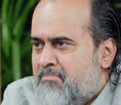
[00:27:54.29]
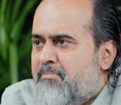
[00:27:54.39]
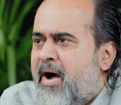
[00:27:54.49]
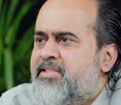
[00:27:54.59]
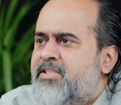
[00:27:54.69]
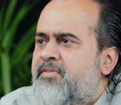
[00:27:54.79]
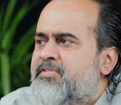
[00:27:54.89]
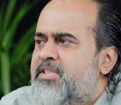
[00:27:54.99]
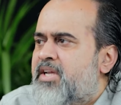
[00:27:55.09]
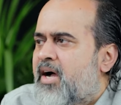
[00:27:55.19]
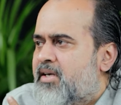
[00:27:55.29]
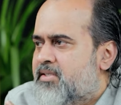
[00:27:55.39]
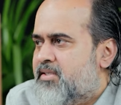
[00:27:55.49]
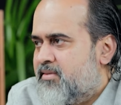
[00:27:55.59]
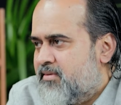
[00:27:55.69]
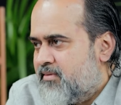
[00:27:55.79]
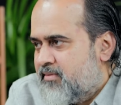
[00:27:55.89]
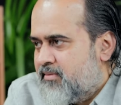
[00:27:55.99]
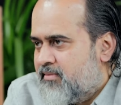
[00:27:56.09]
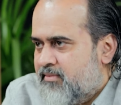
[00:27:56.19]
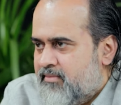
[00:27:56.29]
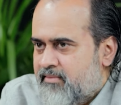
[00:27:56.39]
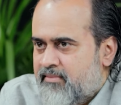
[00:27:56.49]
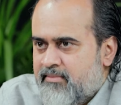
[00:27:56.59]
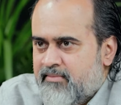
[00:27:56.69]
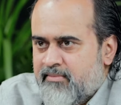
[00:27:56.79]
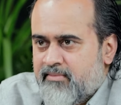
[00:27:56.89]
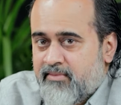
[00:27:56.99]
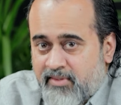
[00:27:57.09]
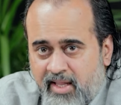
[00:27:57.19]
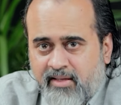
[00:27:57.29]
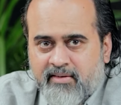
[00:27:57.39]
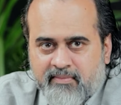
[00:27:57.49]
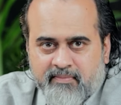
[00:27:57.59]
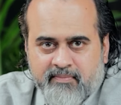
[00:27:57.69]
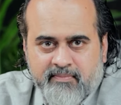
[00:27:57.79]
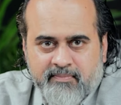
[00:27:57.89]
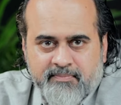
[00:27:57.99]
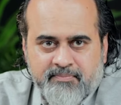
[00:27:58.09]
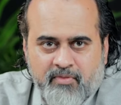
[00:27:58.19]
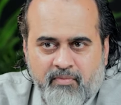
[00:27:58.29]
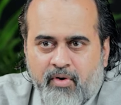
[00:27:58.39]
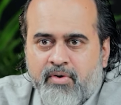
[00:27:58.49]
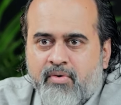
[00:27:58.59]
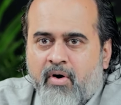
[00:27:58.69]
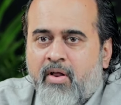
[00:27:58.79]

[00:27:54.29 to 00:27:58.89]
massive stars. Think what you